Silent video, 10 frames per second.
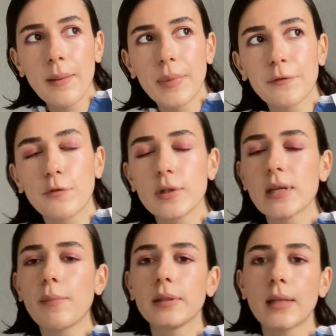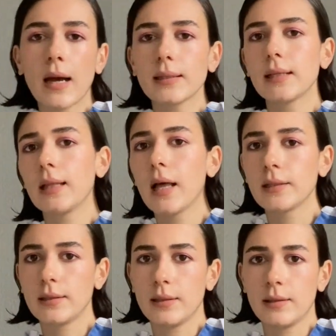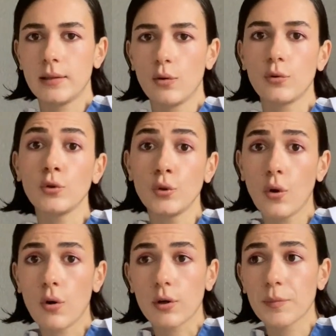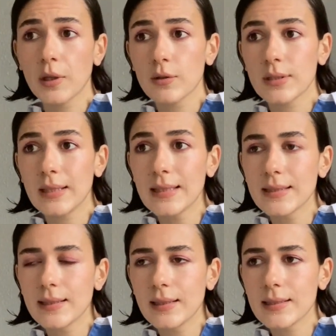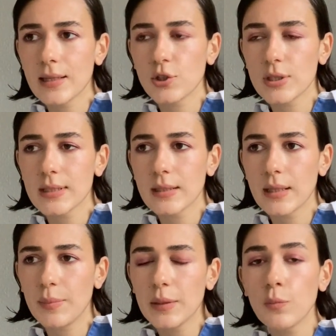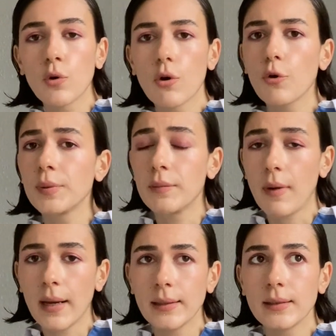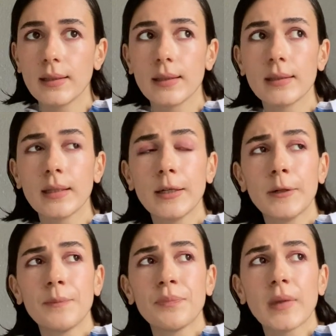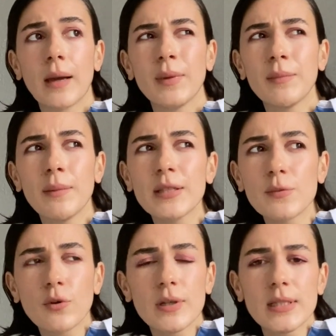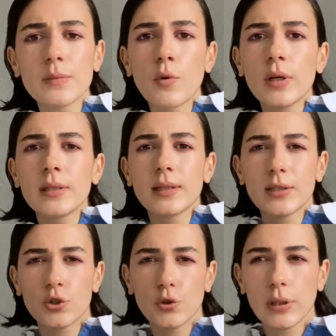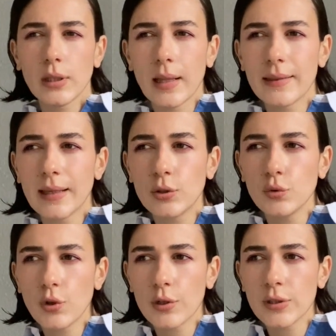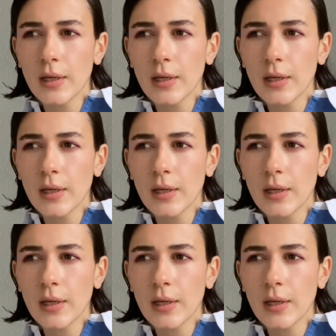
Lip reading: but for example, not in London or New York, because these cities are just a bit more open-minded. I mean, maybe it's because it's more industrial and they do not